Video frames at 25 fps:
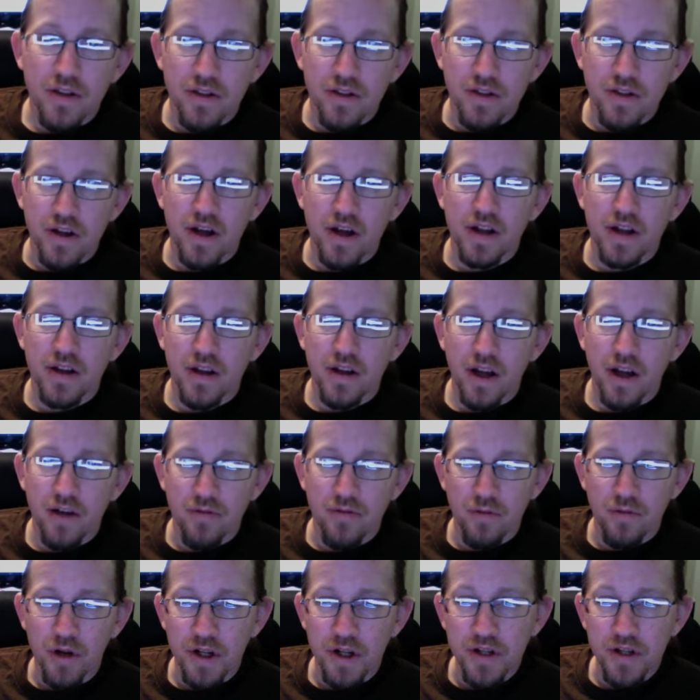that
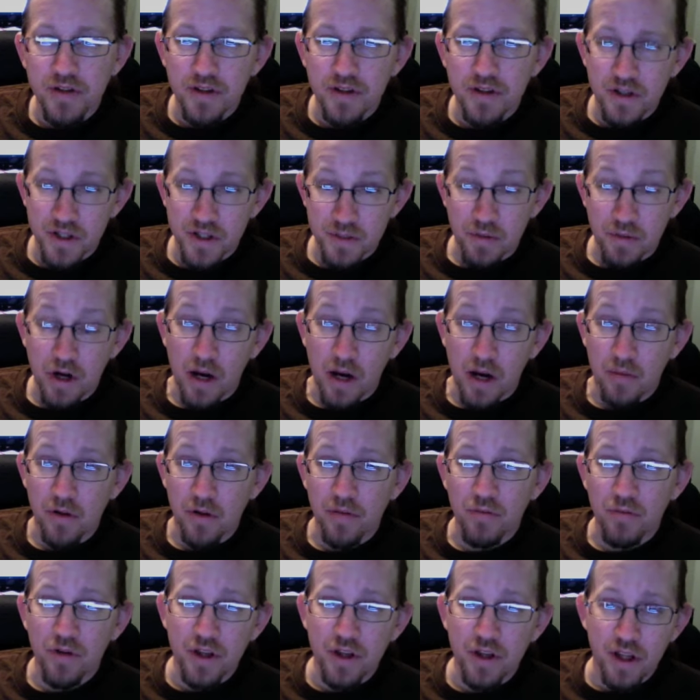have run into this
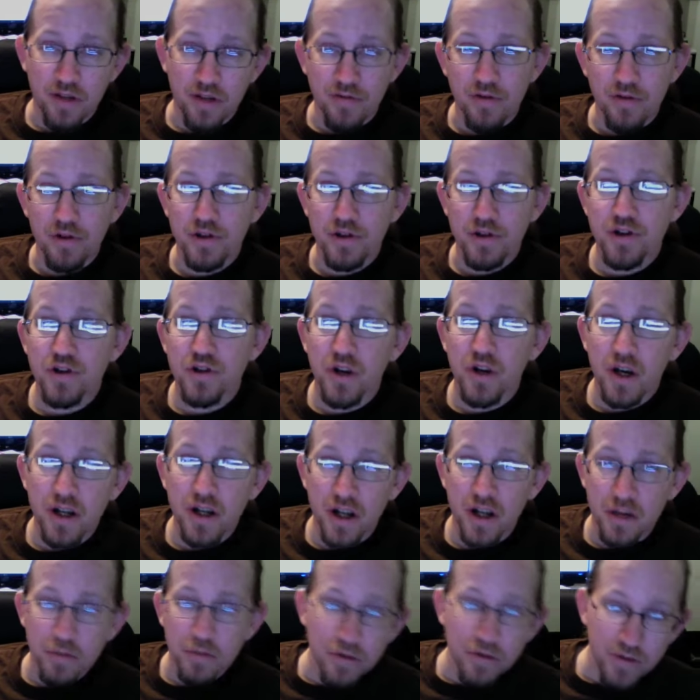problem when they first tried
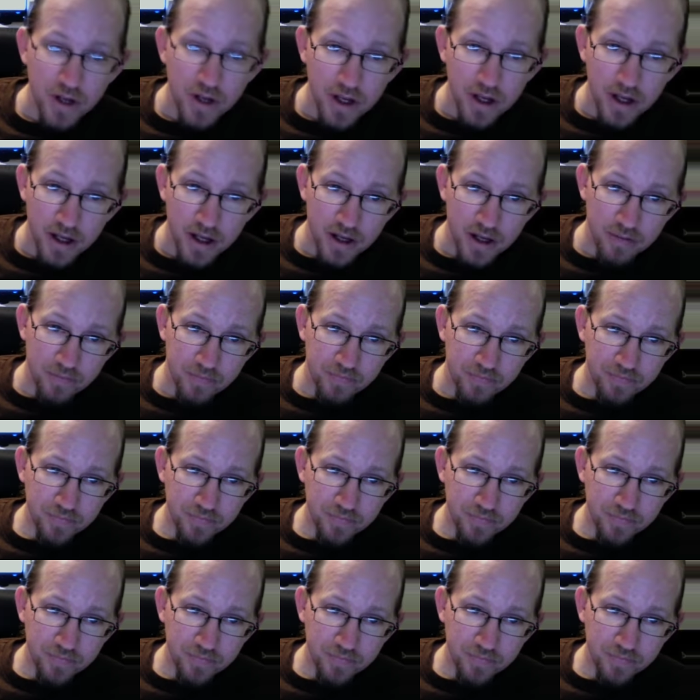iMovie 8